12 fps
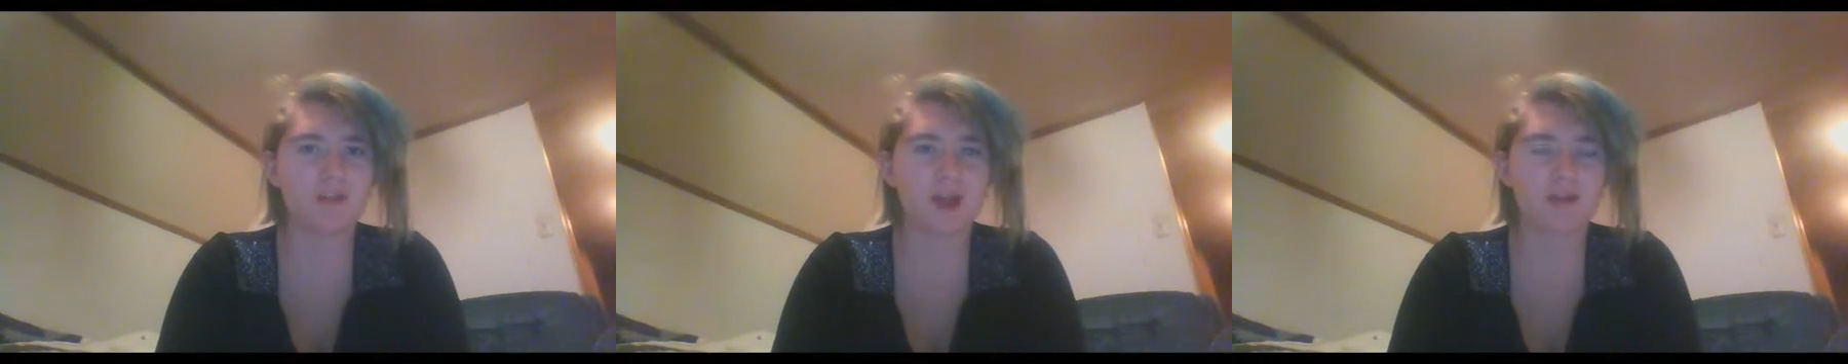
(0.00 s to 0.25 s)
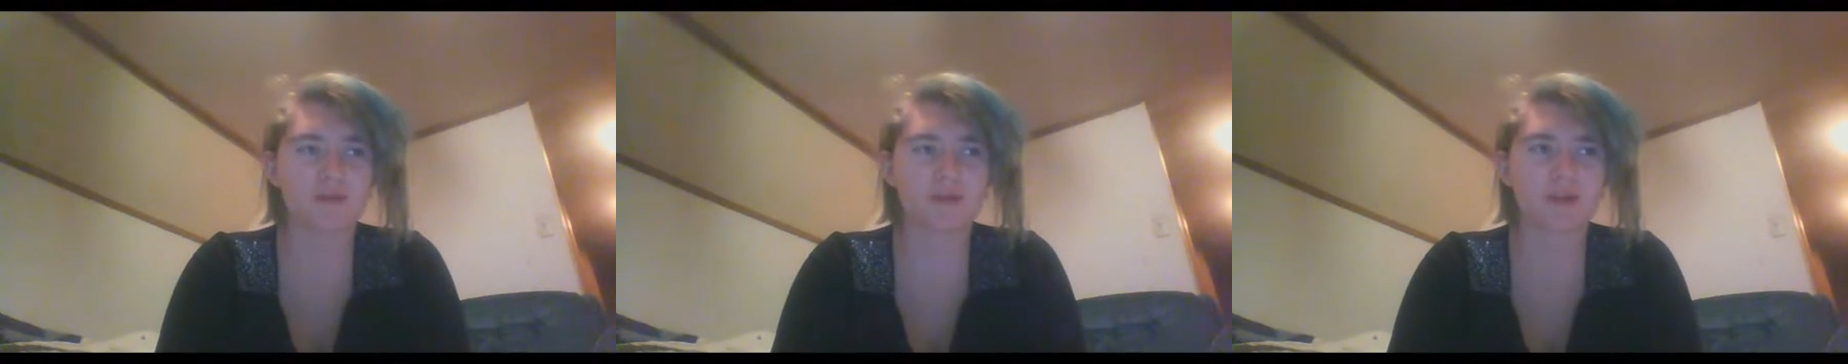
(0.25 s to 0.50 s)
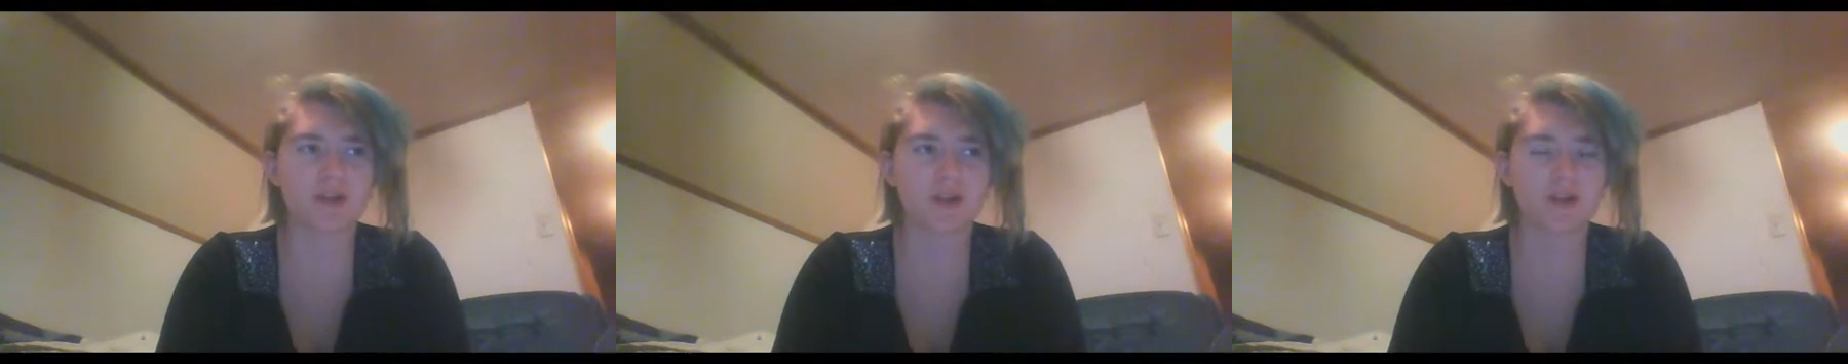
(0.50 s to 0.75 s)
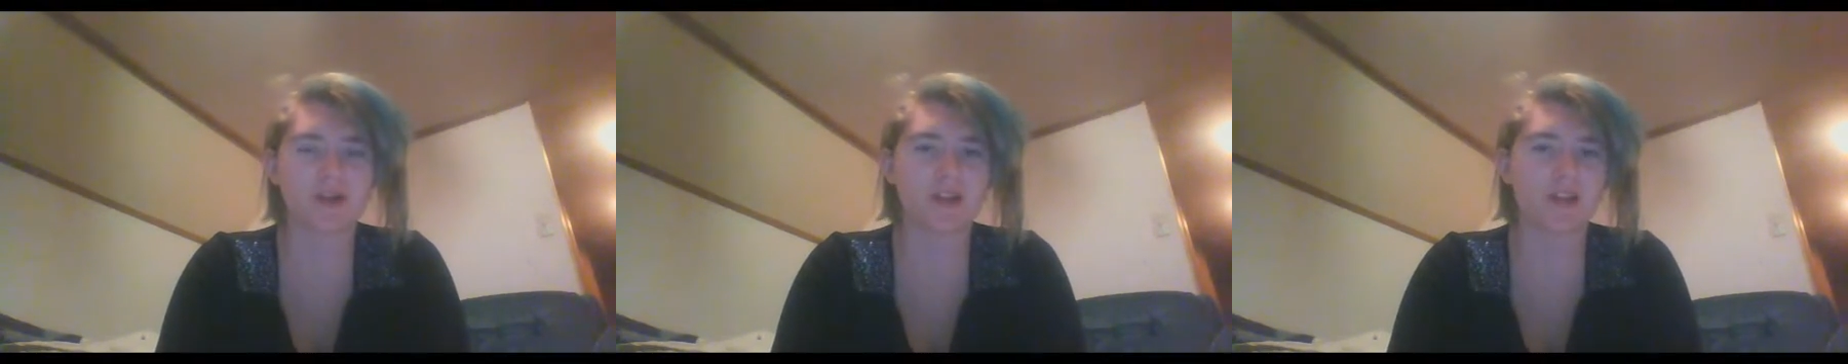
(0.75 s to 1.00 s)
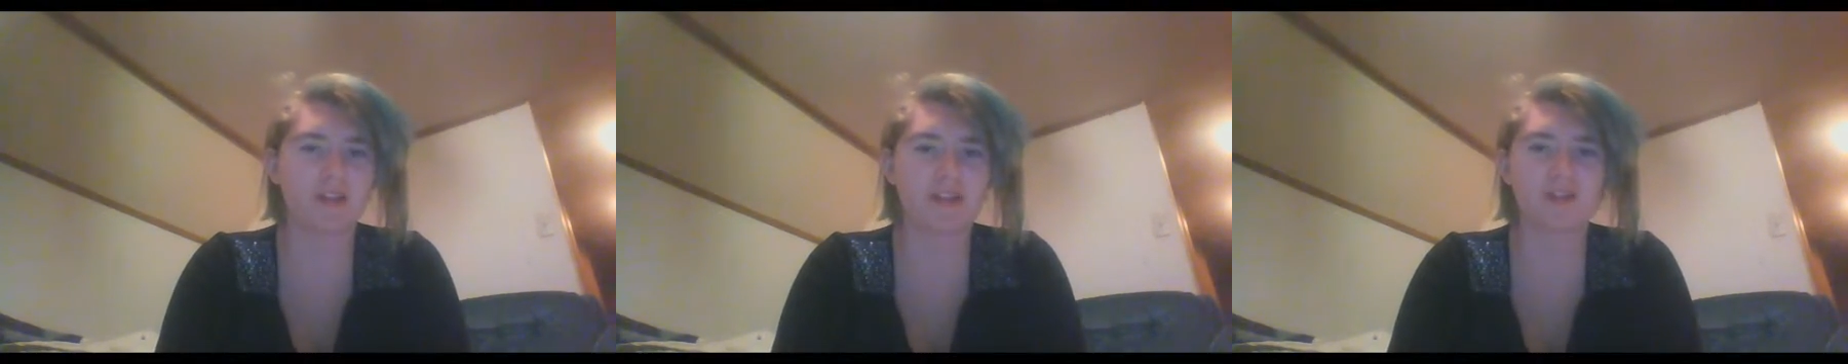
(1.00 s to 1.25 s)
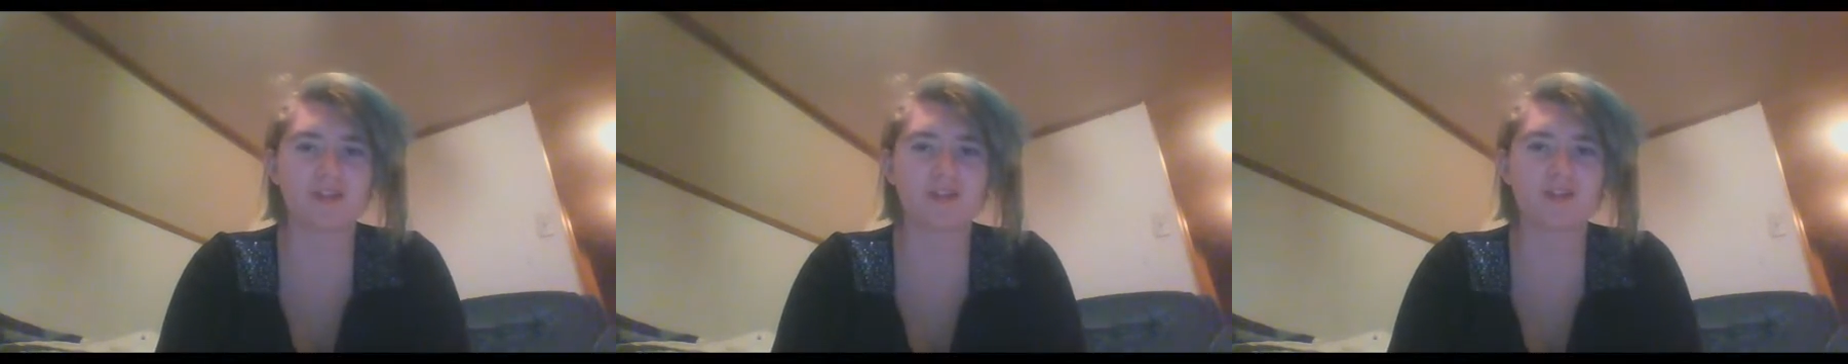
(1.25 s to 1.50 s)
return in like
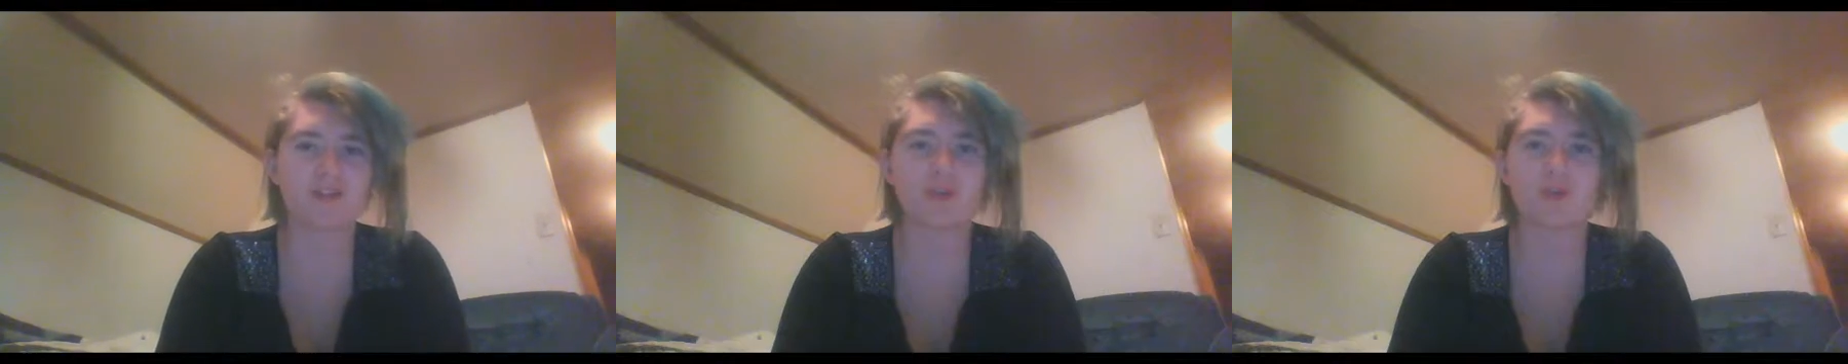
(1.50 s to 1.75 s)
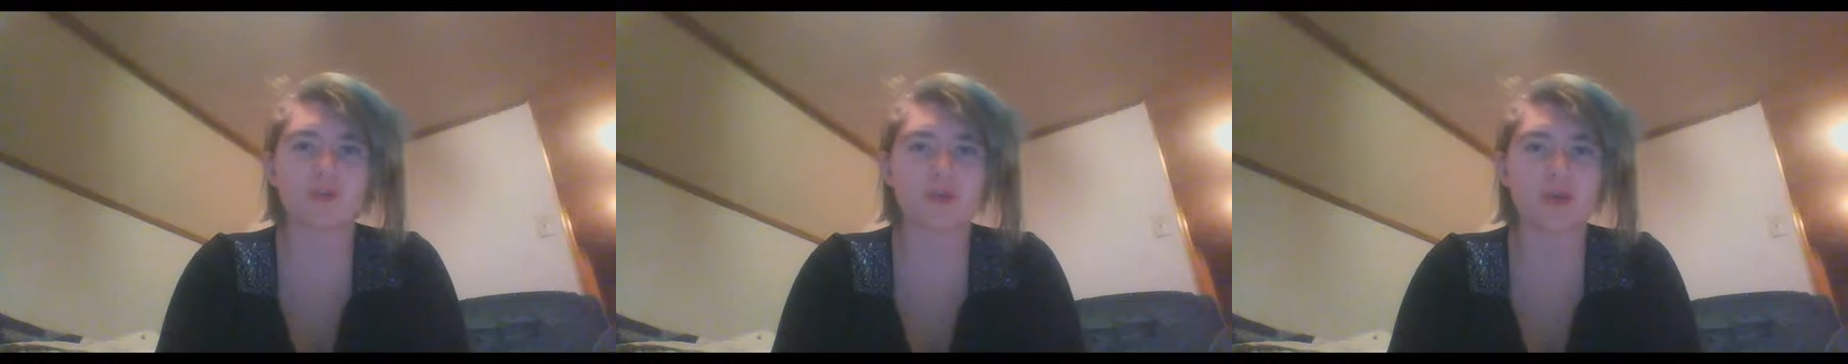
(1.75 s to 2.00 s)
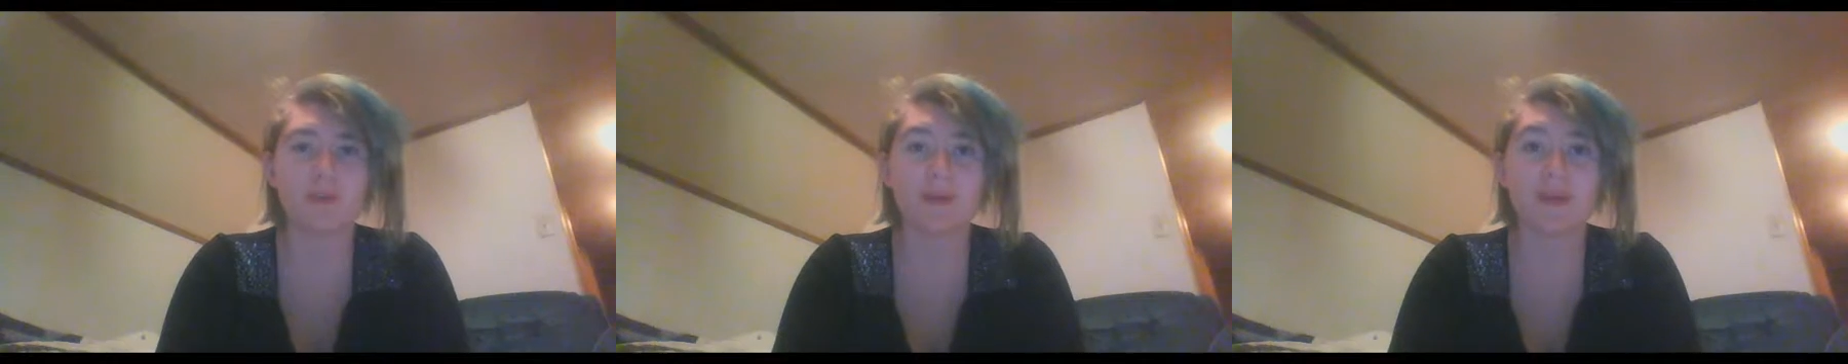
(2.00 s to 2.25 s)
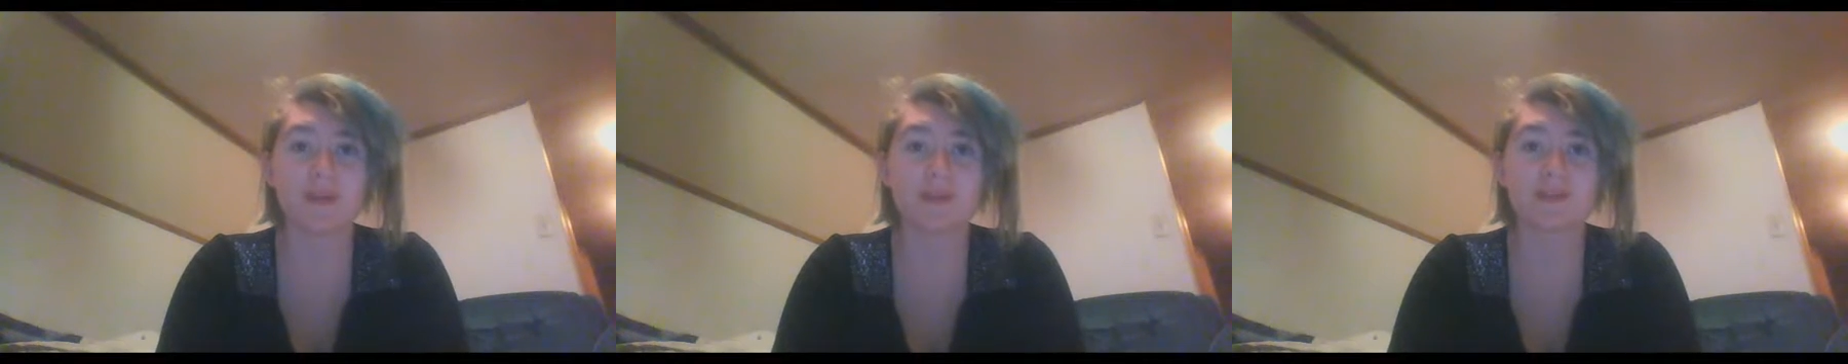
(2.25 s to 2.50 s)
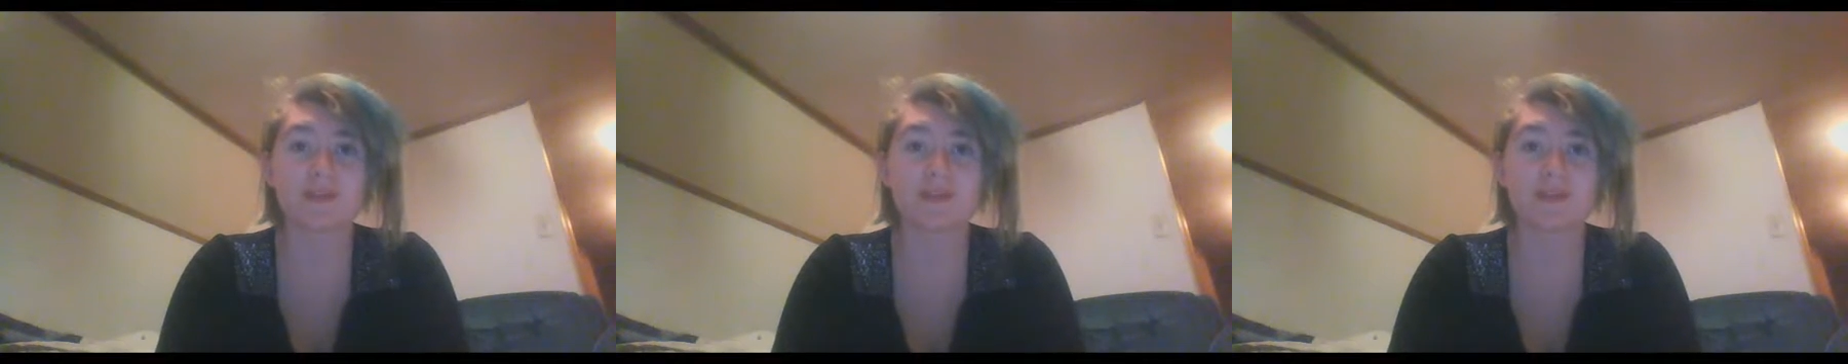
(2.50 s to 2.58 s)
2-3 weeks